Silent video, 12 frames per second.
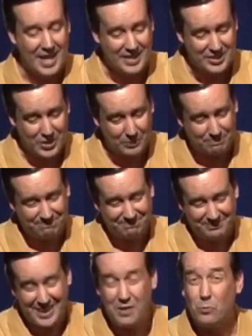So
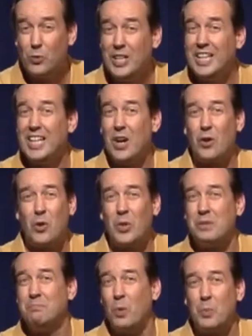they really are
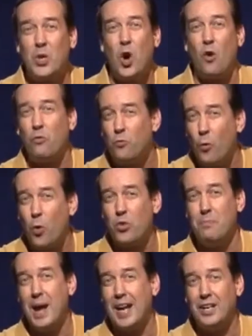only what we call
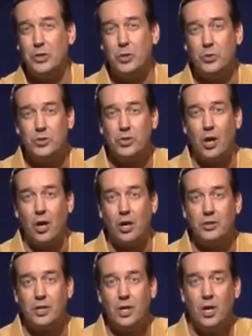fourth magnitude
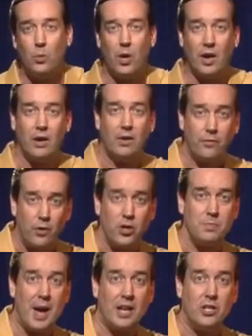stars, where
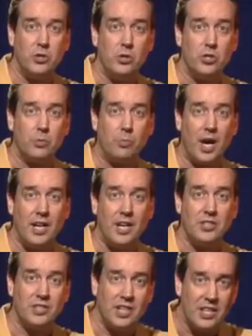first magnitude is the
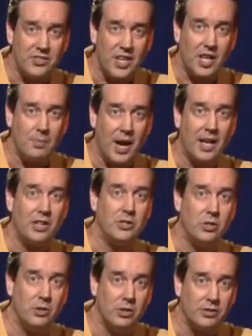brightest, and then second
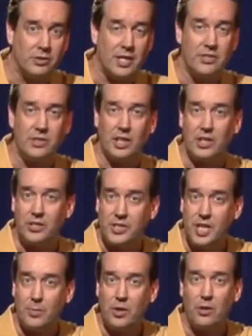magnitude is a little
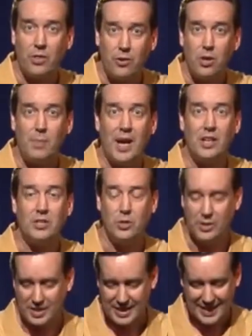dimmer, and third
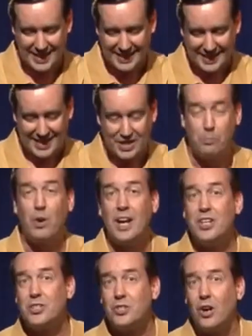magnitude. And the
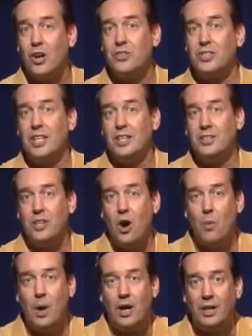brightest stars in
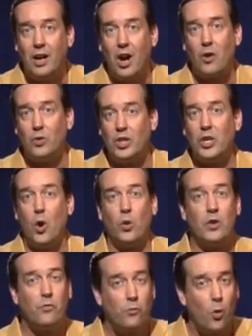Coma are really
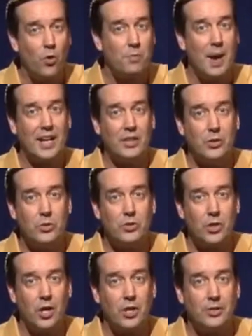only fourth magnitude
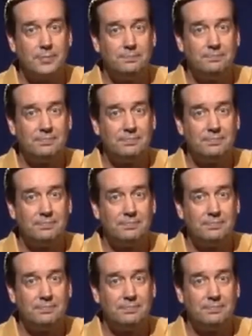stars.